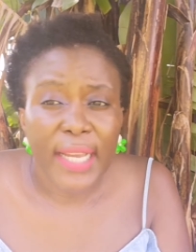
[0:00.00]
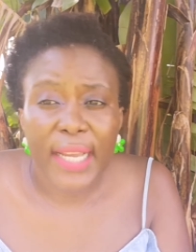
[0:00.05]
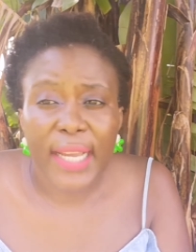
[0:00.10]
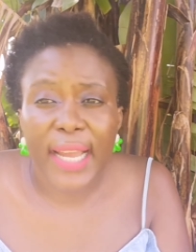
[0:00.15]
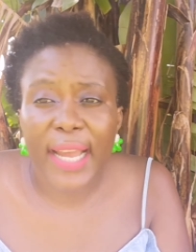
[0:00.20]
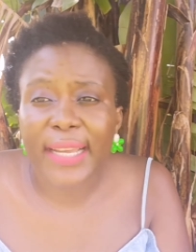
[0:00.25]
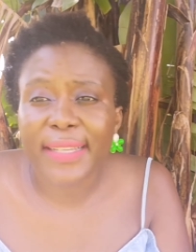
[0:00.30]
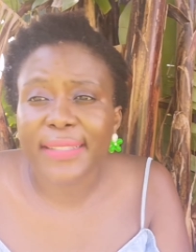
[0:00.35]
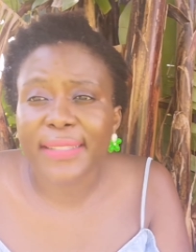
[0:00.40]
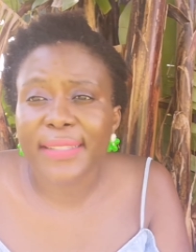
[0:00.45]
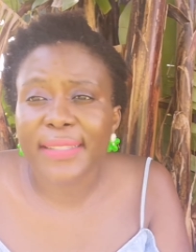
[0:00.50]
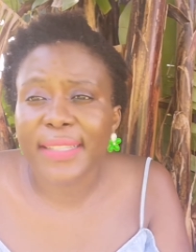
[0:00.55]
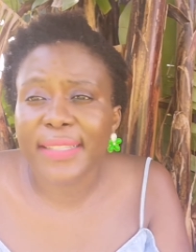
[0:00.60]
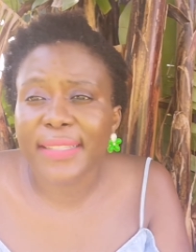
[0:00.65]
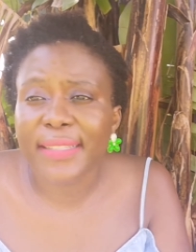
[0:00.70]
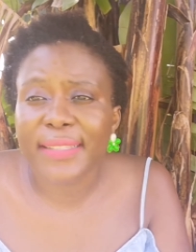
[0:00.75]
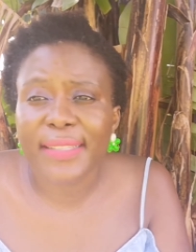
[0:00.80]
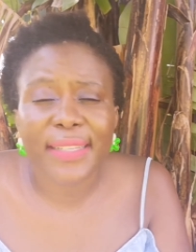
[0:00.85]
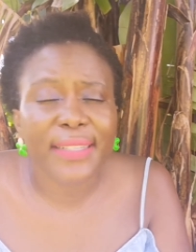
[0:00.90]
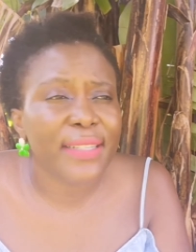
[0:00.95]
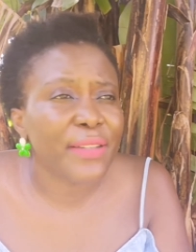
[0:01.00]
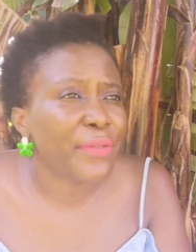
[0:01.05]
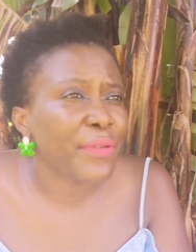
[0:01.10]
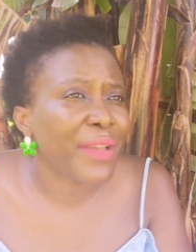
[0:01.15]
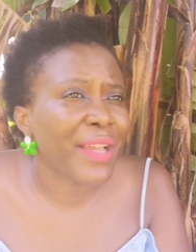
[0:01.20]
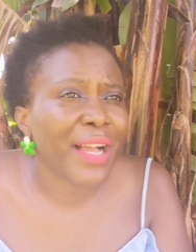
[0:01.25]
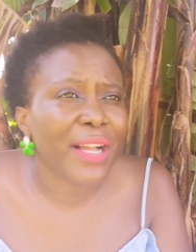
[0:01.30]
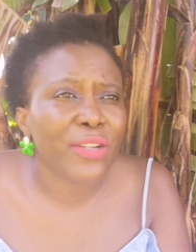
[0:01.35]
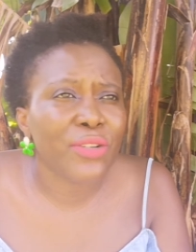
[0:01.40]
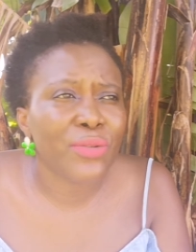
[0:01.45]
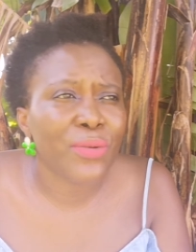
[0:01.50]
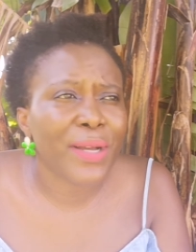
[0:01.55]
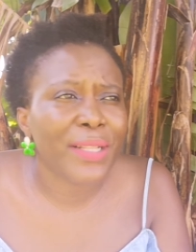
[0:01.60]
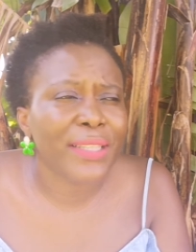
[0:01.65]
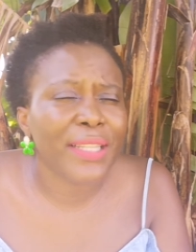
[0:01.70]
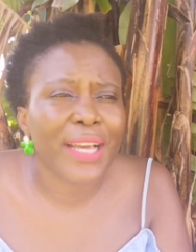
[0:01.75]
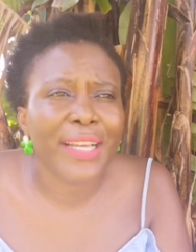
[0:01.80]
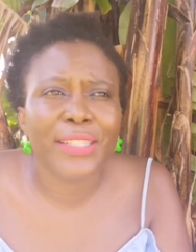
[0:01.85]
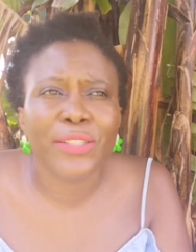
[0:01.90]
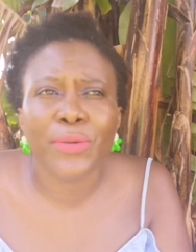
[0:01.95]
Guys, this is a difficult one.
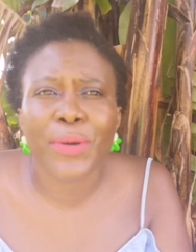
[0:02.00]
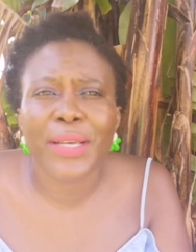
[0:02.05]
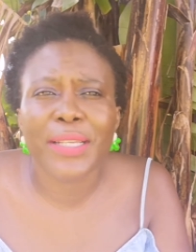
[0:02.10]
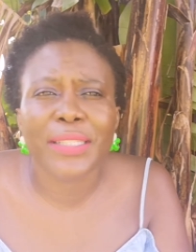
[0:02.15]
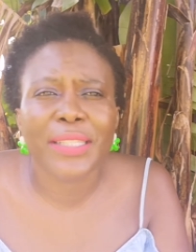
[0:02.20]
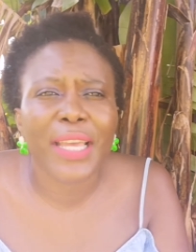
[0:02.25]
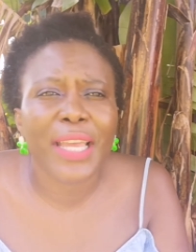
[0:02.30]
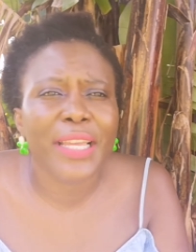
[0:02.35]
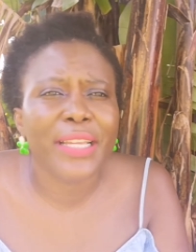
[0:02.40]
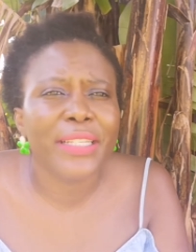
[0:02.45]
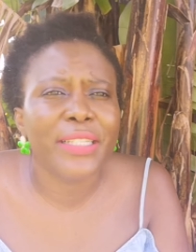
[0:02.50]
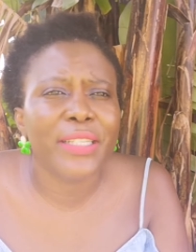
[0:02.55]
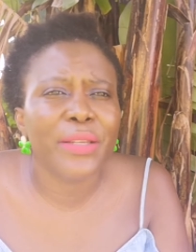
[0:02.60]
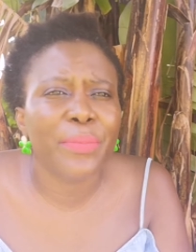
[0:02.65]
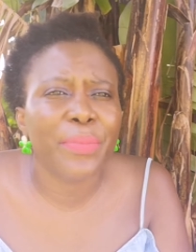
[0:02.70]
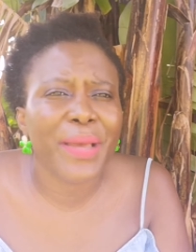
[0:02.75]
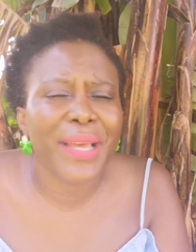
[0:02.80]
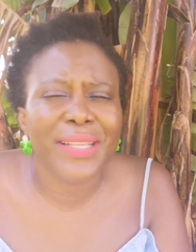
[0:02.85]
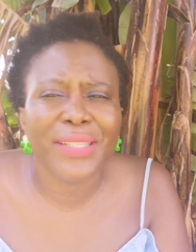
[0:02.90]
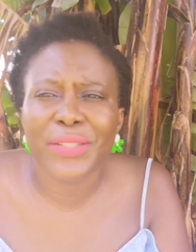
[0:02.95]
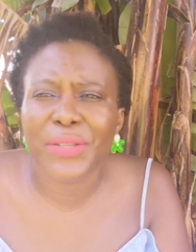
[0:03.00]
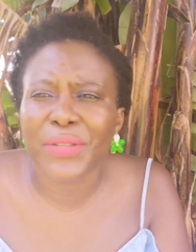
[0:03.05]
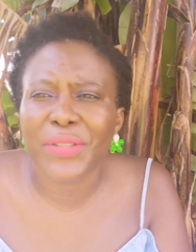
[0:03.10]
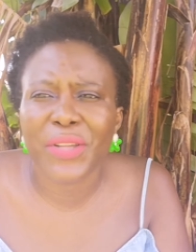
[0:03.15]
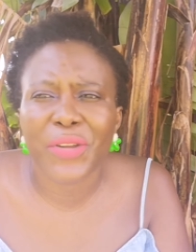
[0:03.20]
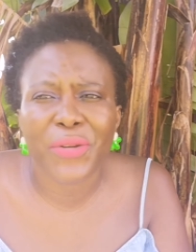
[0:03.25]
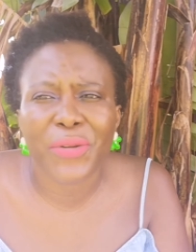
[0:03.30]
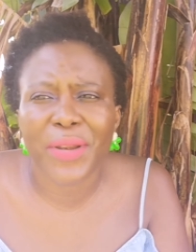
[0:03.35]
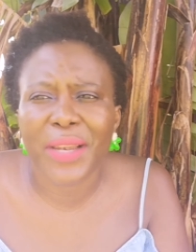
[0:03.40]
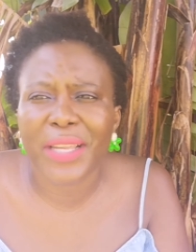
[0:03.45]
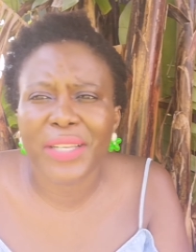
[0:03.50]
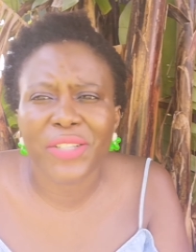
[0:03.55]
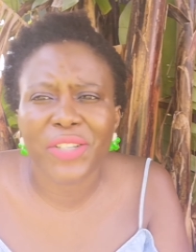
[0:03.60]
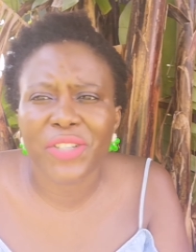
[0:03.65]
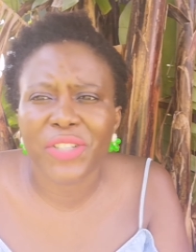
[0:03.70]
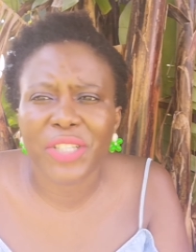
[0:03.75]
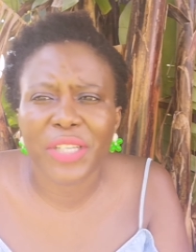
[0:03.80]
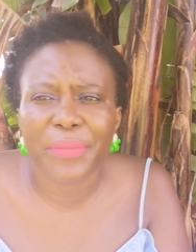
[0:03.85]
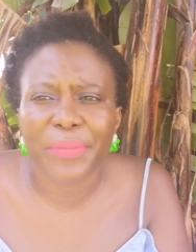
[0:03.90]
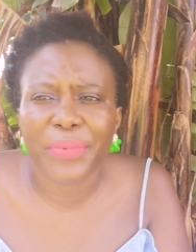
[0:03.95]
That's why I say it depends on the
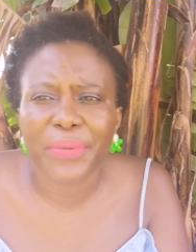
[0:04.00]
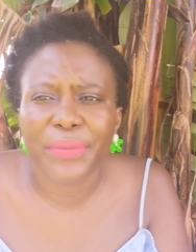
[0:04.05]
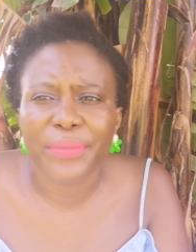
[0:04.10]
relationship.